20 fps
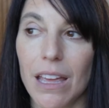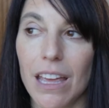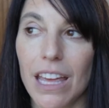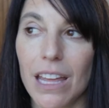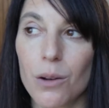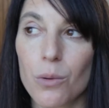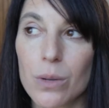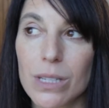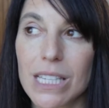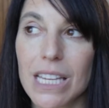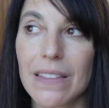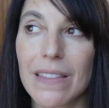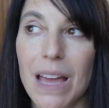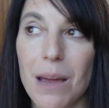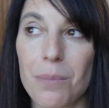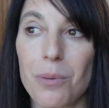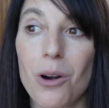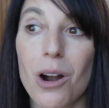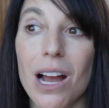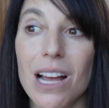And it was in
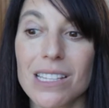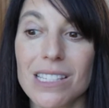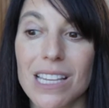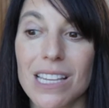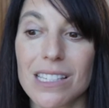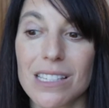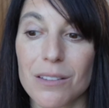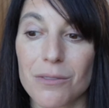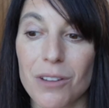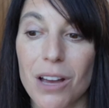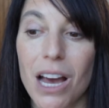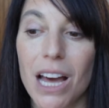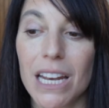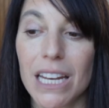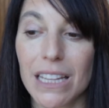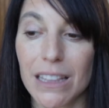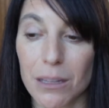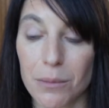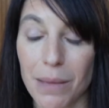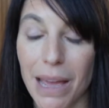that process of
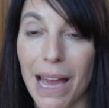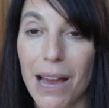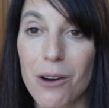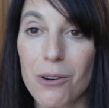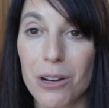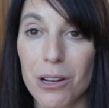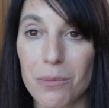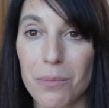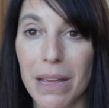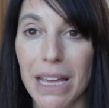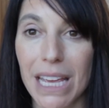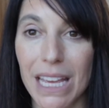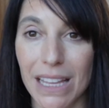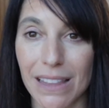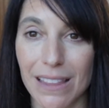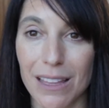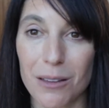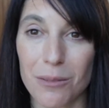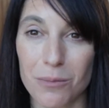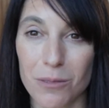cutting them out and
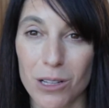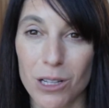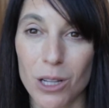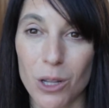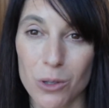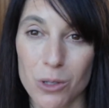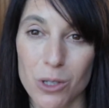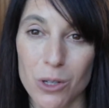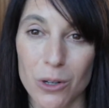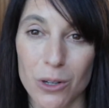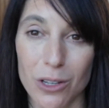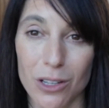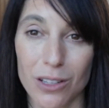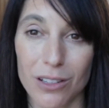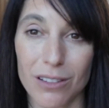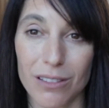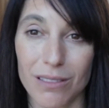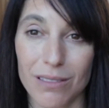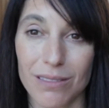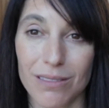making them closer
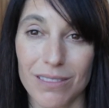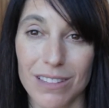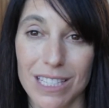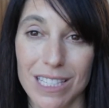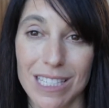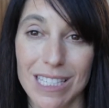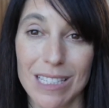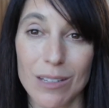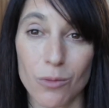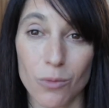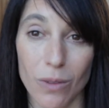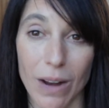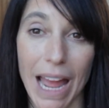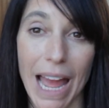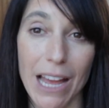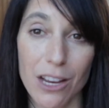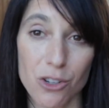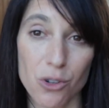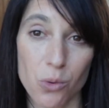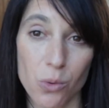to the
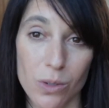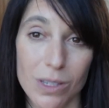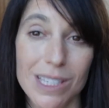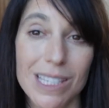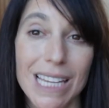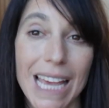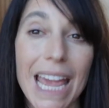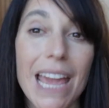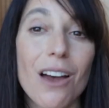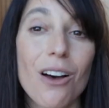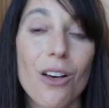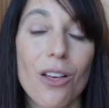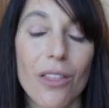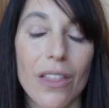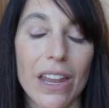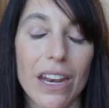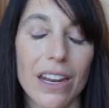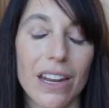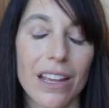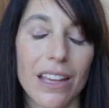actual scale
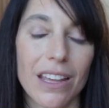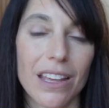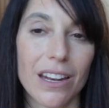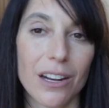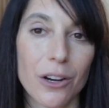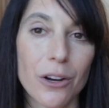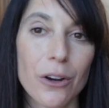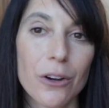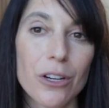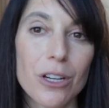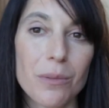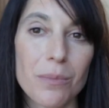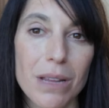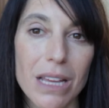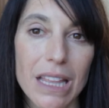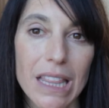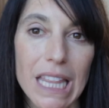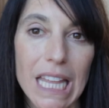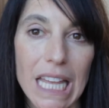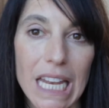that it occurred to
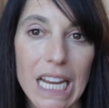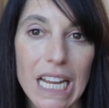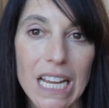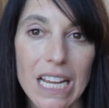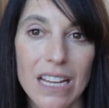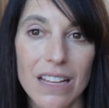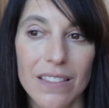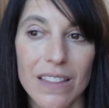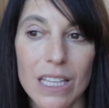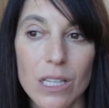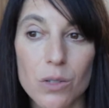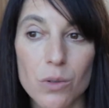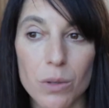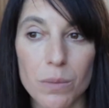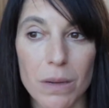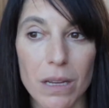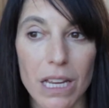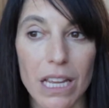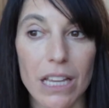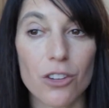me that these would
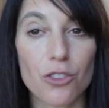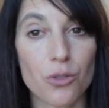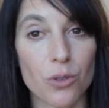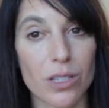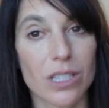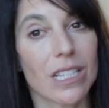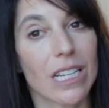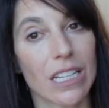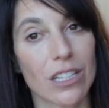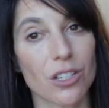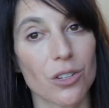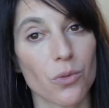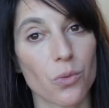be interesting to